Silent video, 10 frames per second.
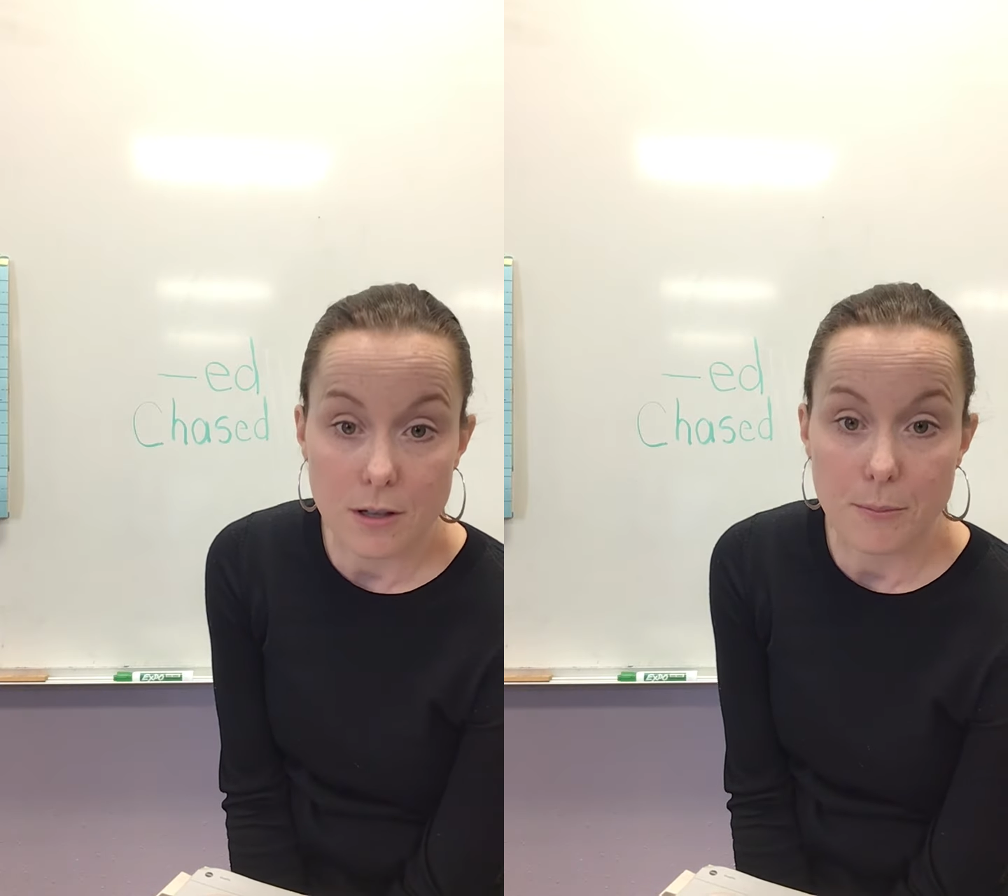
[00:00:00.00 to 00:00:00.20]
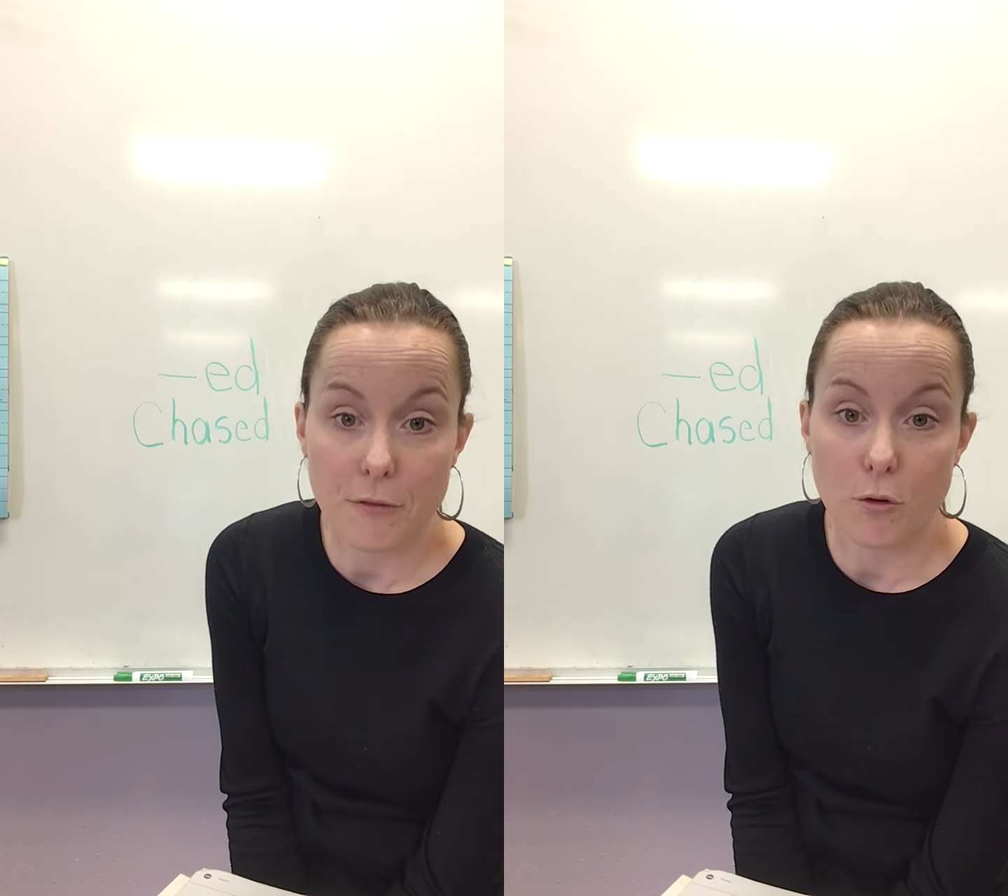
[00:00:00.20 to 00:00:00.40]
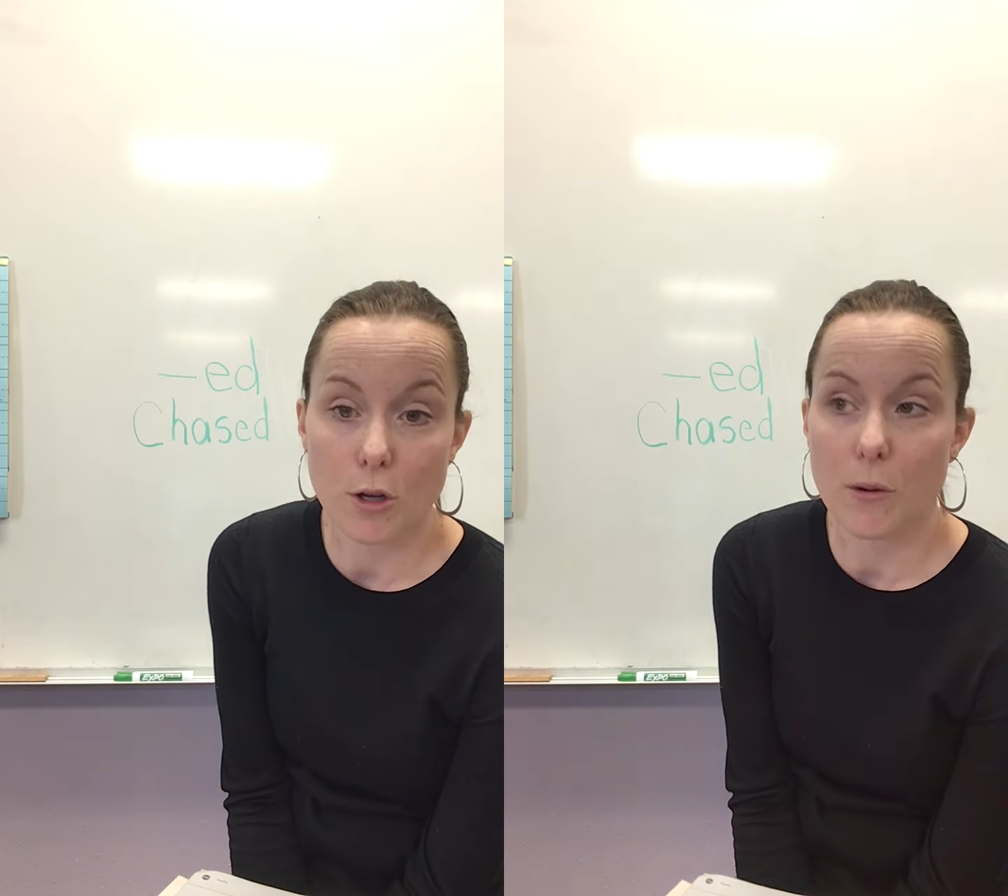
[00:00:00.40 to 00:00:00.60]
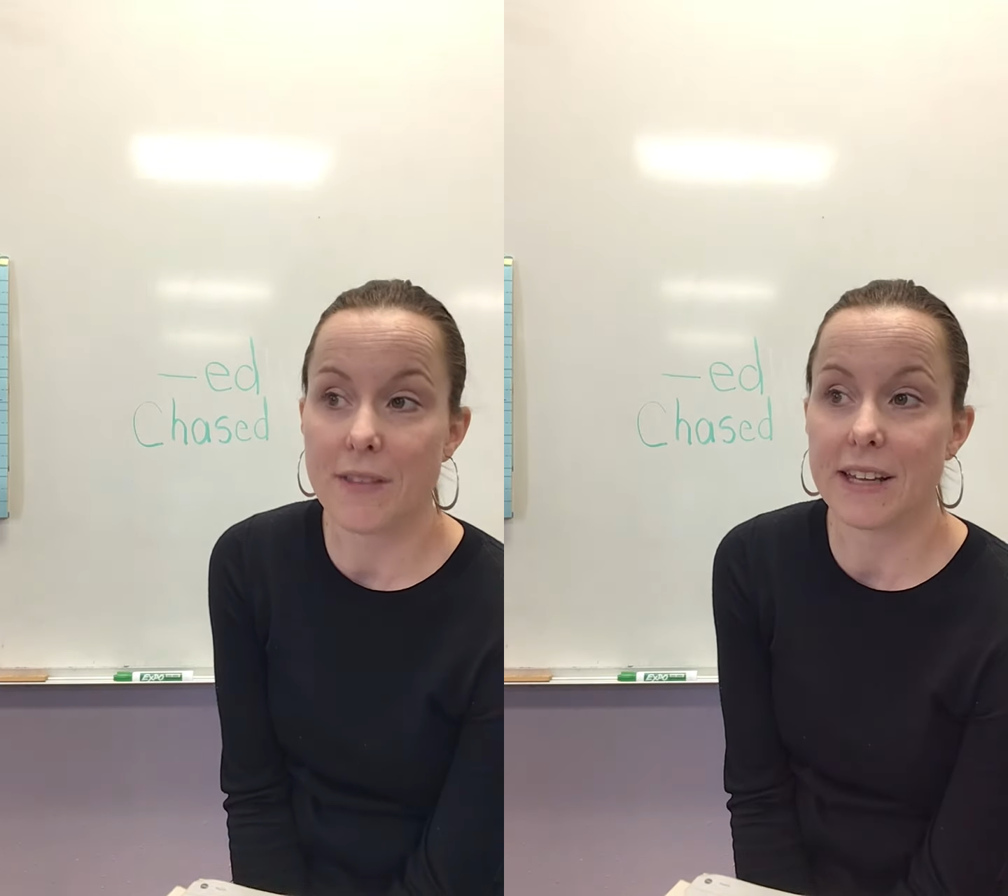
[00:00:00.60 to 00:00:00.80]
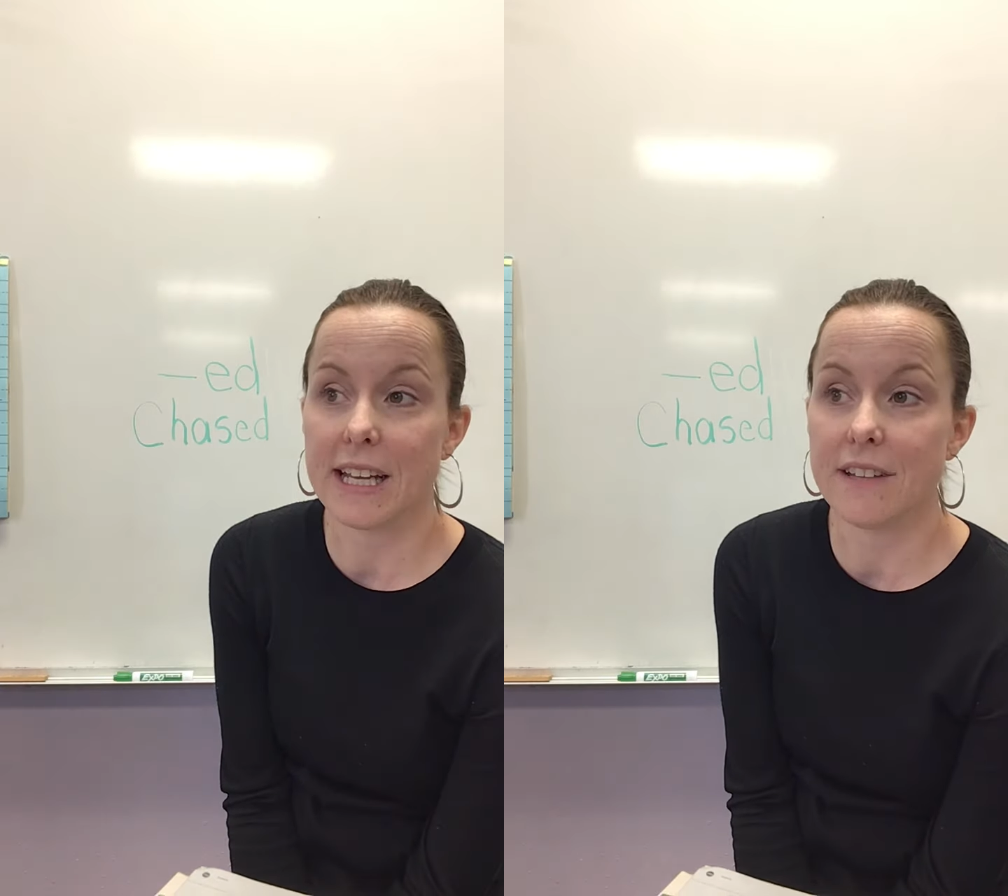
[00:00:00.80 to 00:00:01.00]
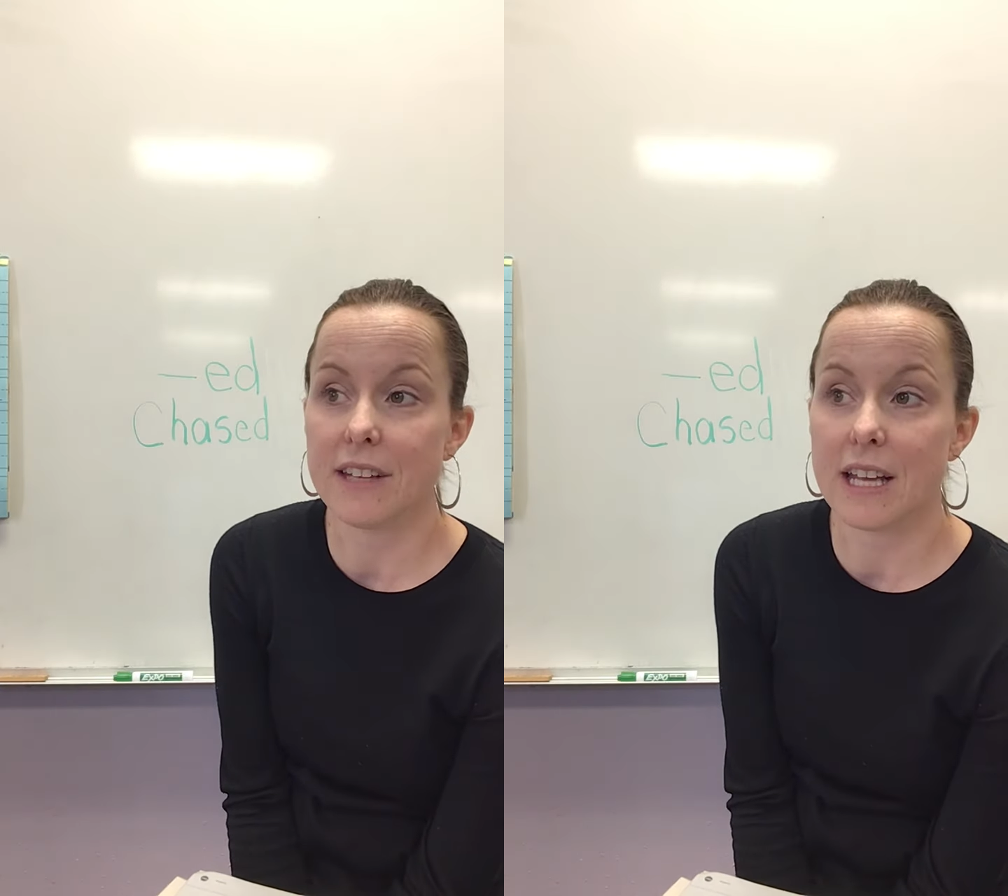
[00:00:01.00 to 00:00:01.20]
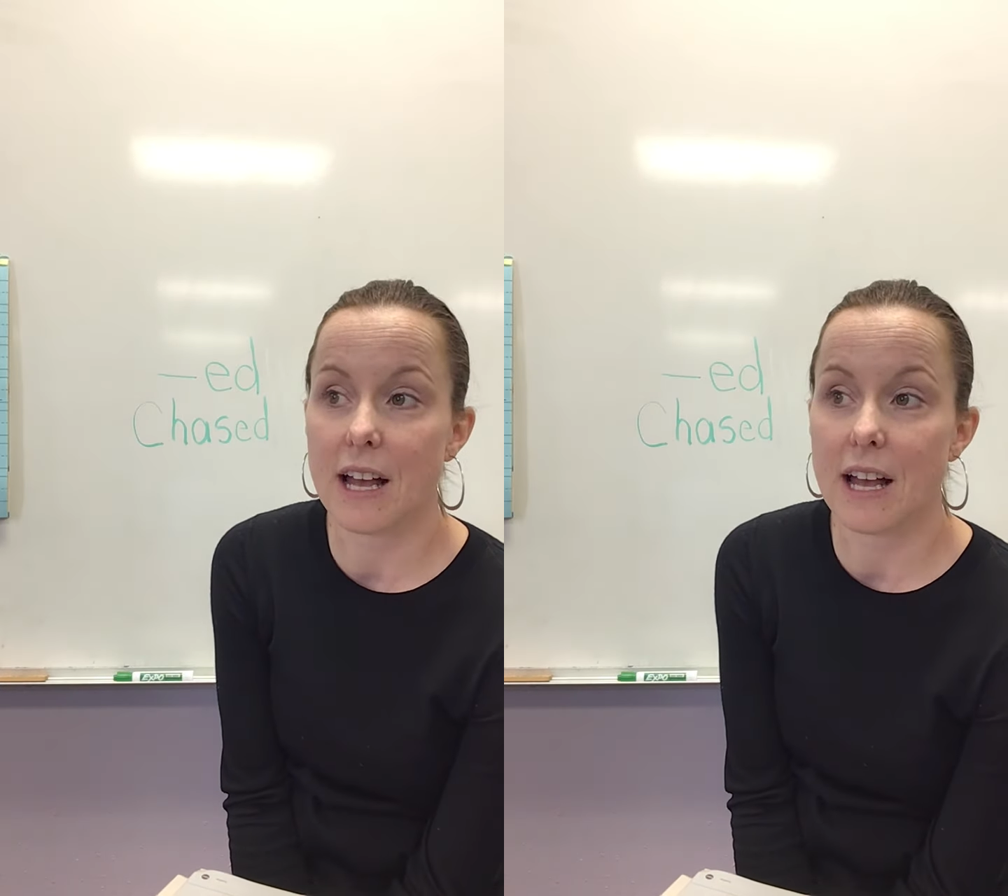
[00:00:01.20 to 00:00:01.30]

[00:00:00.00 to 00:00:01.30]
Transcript: before you add the ED,